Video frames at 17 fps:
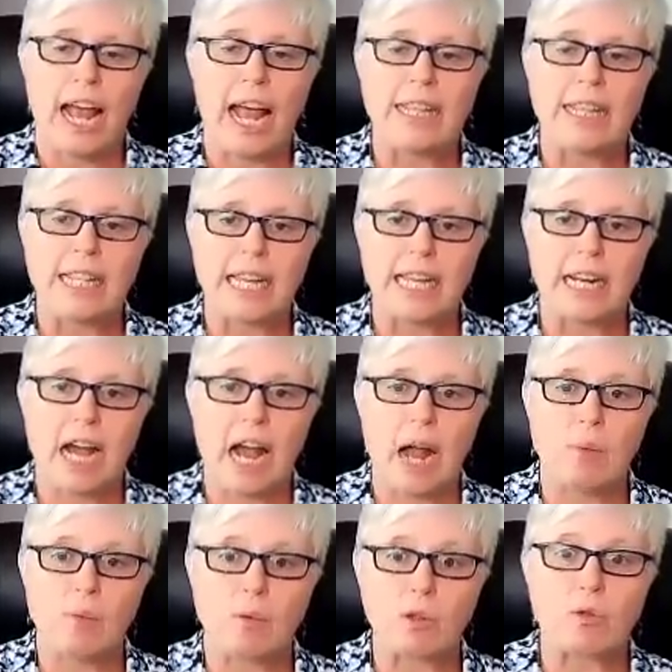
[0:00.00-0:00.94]
And then
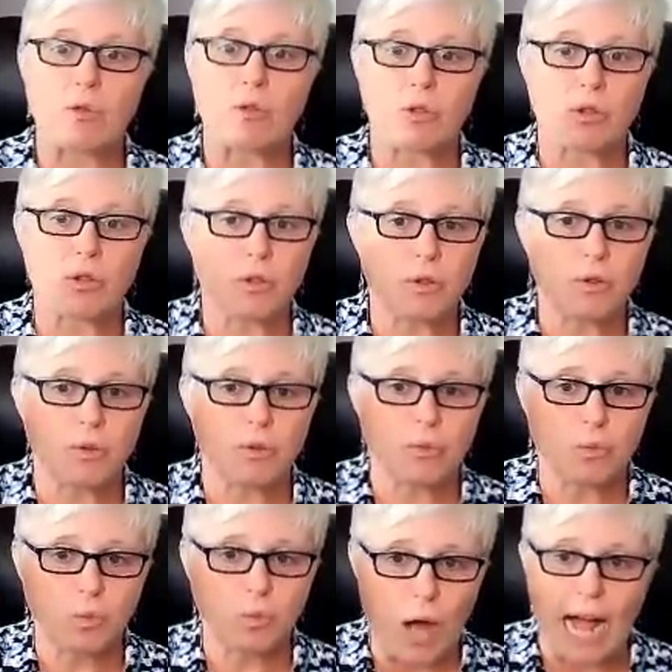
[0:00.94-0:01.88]
I will,
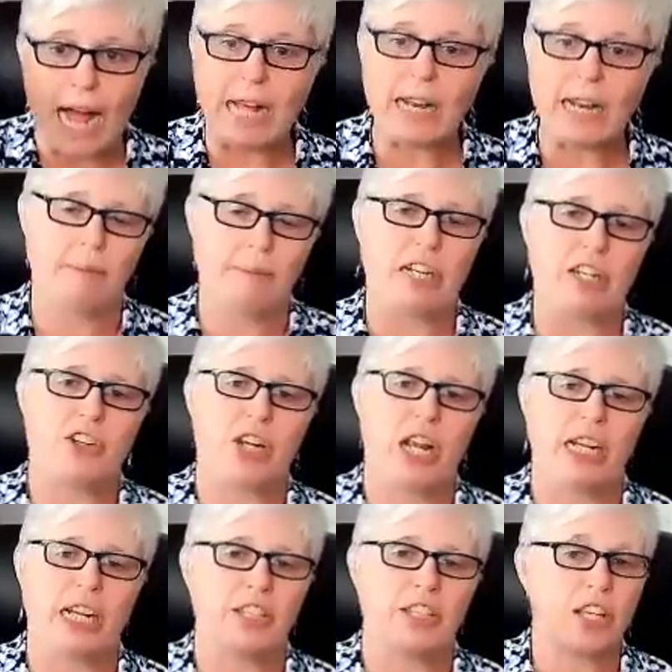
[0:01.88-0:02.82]
oh, while I'm in a
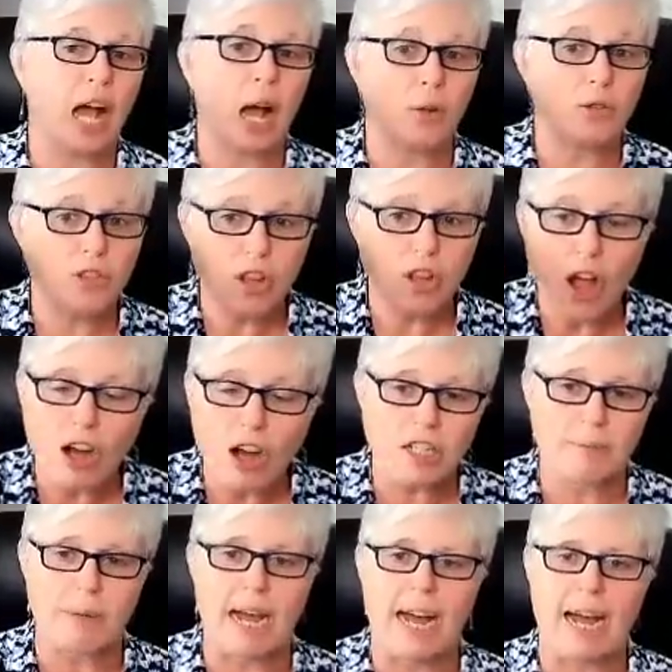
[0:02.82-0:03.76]
trance, I'll talk
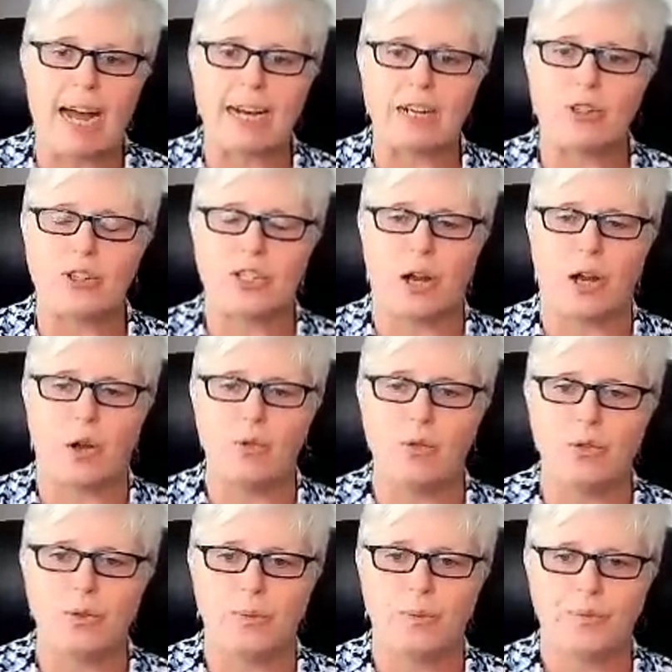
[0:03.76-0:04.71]
to my higher self
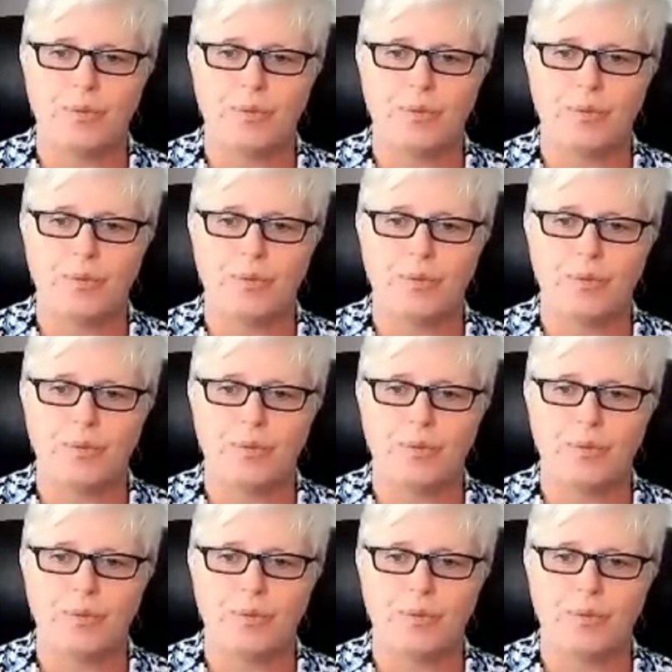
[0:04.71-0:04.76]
